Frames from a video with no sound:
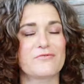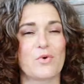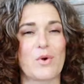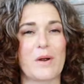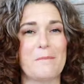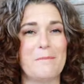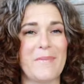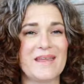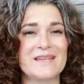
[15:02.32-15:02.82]

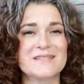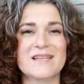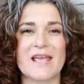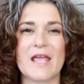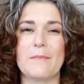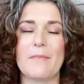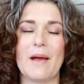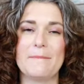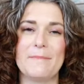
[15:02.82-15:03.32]
for Mane
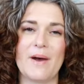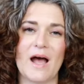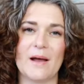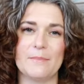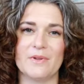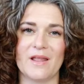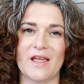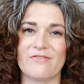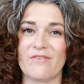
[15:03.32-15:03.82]
Tame,
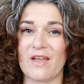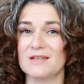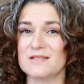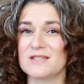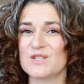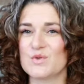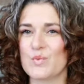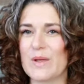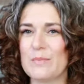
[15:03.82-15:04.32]
Pop Life,
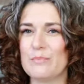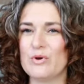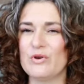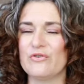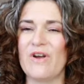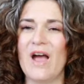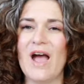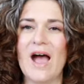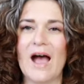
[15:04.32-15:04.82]
and Sweet
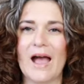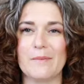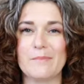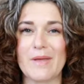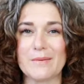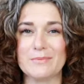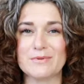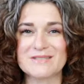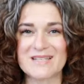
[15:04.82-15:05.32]
Poof, I'm
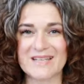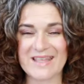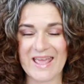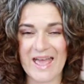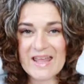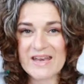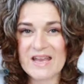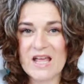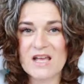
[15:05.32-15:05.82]
able to
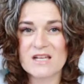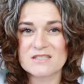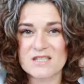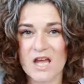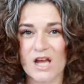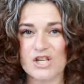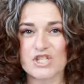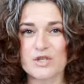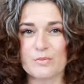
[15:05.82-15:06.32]
get
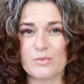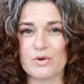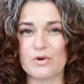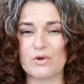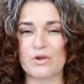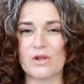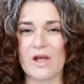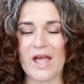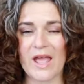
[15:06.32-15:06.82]

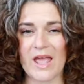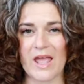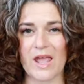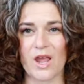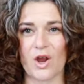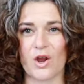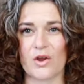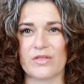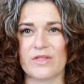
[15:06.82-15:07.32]
touchable
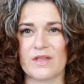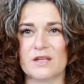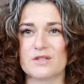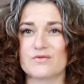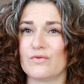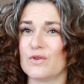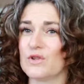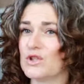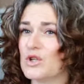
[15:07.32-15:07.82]
hair that
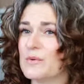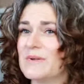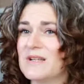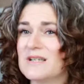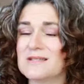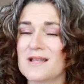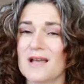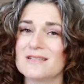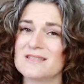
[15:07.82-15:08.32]
is
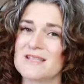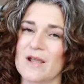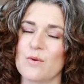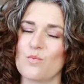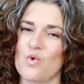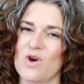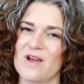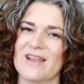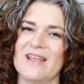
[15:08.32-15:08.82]
voluminous on day
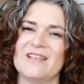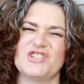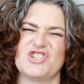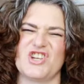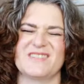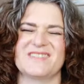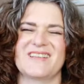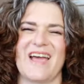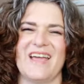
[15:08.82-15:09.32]
one and
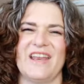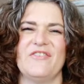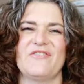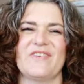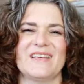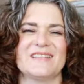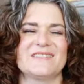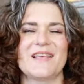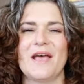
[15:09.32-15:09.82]
just kind
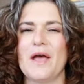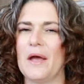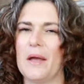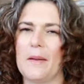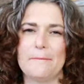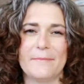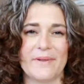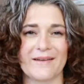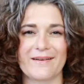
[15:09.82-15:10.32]
of gets
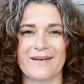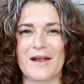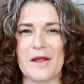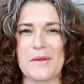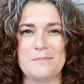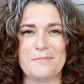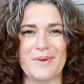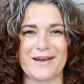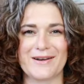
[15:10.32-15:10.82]
bigger
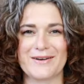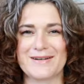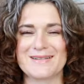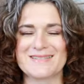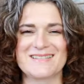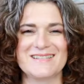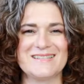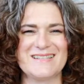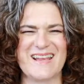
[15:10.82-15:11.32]
and better
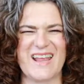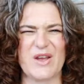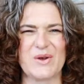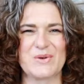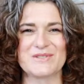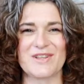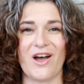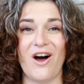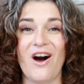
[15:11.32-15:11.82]
as the day
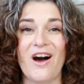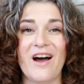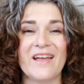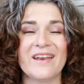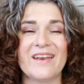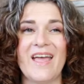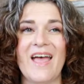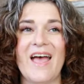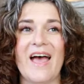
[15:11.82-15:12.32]
goes
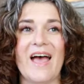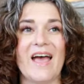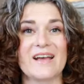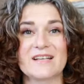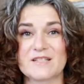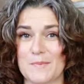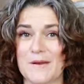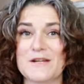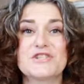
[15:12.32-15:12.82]
on,
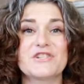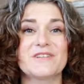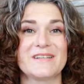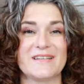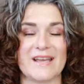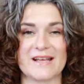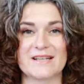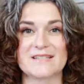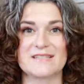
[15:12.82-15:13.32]
especially
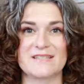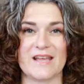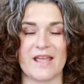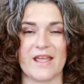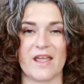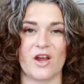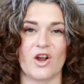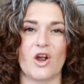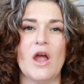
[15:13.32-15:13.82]
next day
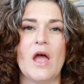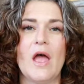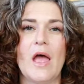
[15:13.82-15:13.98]
hair.